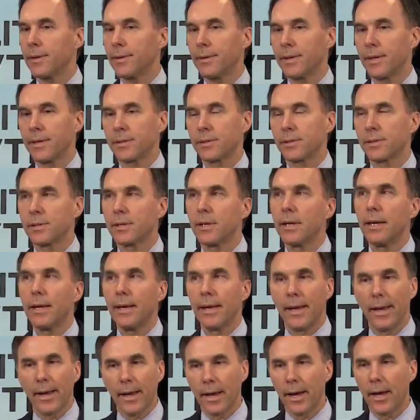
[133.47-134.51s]
that's
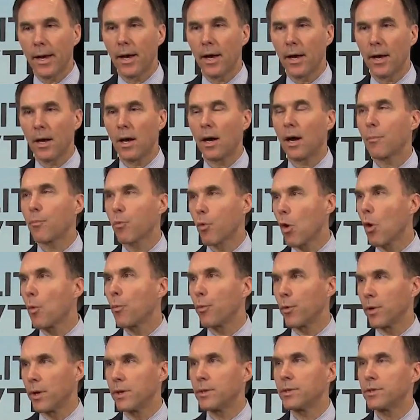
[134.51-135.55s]
uh,
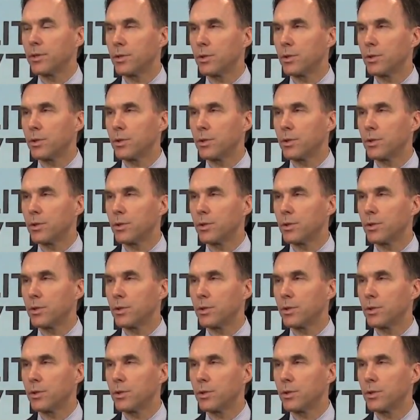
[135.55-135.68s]
appropriate